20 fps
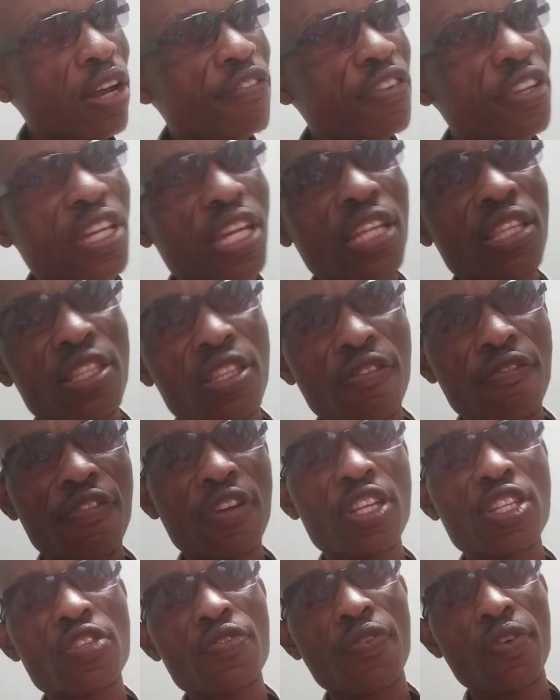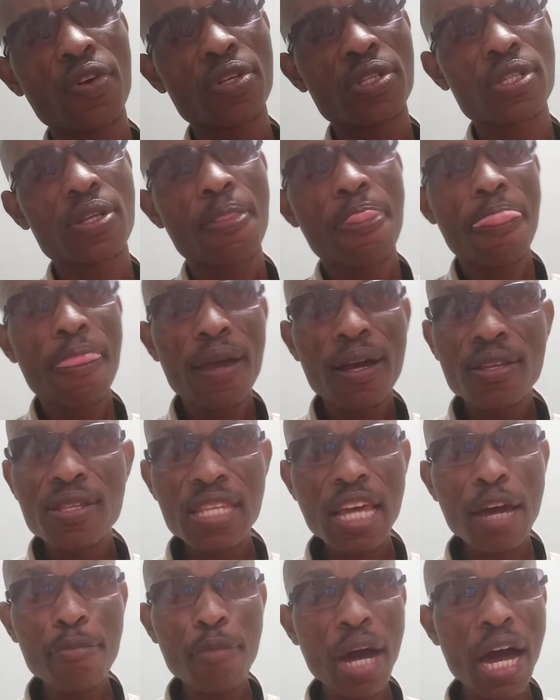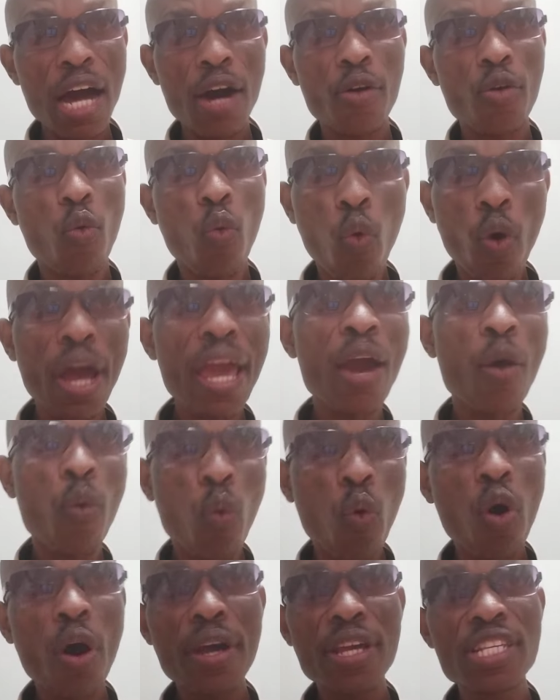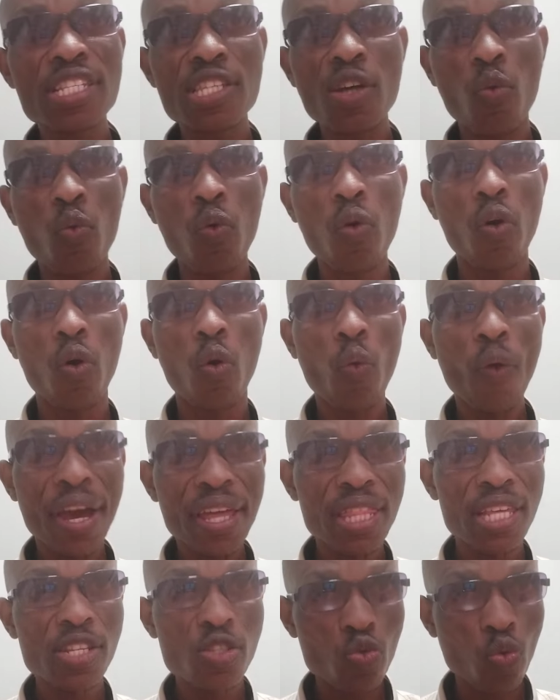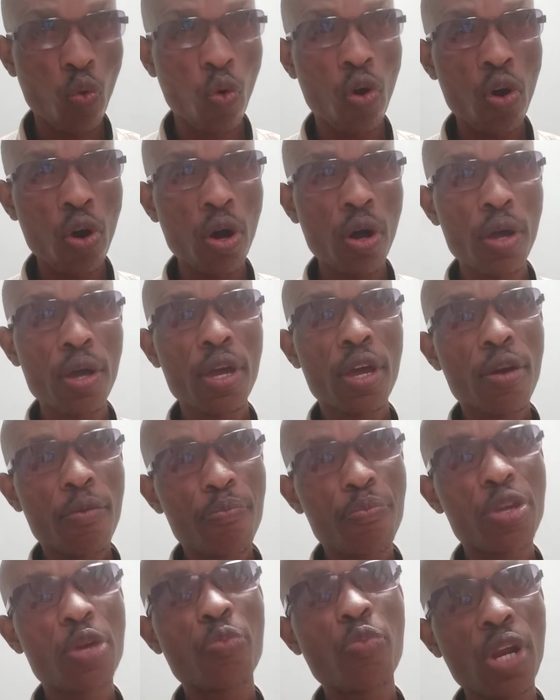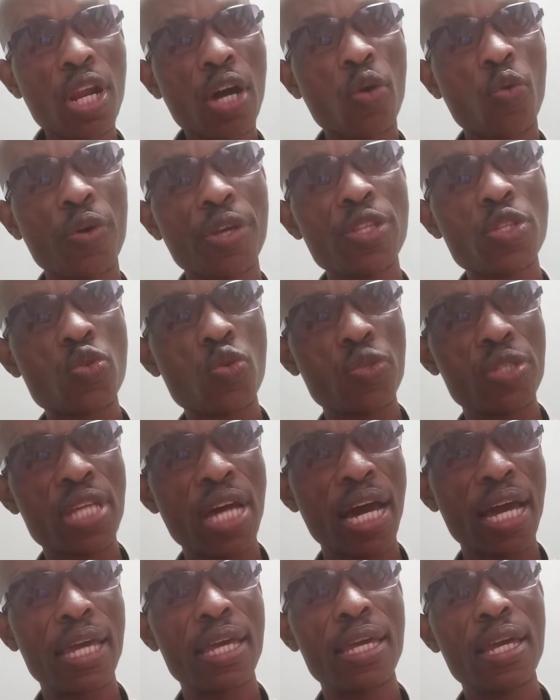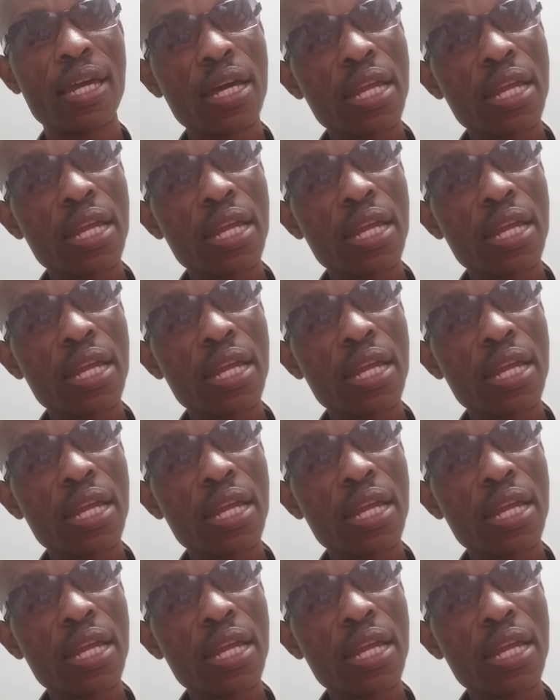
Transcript: African Defense Force, somehow a war is a war. Where there's war, people are going to die.